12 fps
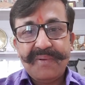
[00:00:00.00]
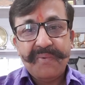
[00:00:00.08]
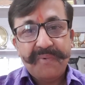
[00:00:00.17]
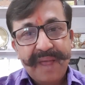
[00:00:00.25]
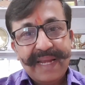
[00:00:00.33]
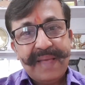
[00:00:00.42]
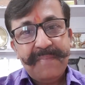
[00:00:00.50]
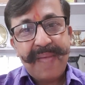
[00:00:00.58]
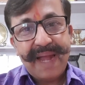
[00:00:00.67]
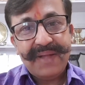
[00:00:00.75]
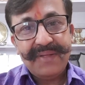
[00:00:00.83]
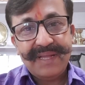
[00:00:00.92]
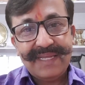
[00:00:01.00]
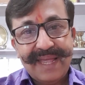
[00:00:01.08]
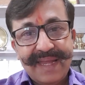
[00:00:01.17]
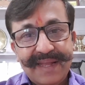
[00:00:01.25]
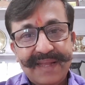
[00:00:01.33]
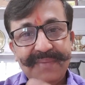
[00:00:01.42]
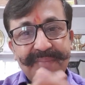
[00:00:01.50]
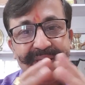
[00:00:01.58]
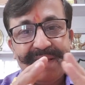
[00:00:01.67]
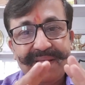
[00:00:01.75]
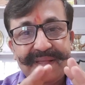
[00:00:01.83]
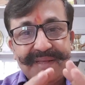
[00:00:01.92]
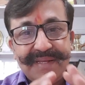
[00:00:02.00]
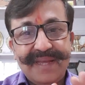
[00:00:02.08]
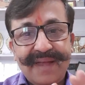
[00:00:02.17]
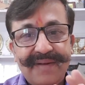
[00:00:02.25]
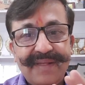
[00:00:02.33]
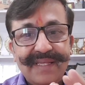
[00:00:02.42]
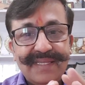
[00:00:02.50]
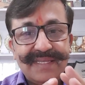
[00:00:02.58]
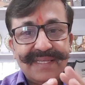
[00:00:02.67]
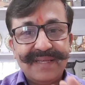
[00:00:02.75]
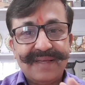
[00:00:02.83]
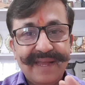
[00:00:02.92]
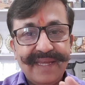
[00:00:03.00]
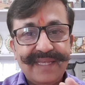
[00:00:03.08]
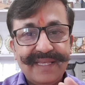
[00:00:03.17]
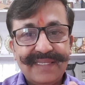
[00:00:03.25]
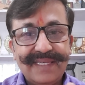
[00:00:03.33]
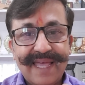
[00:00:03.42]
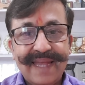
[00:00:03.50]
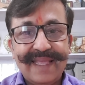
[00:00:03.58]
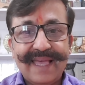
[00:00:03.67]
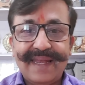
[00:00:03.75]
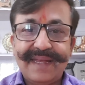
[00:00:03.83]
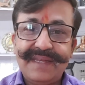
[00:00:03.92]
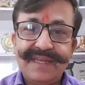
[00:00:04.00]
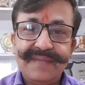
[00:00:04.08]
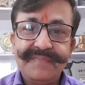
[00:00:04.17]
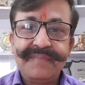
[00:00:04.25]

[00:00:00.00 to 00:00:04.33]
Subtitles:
welcome back to your channel, Generous, Gracious, and Gallant.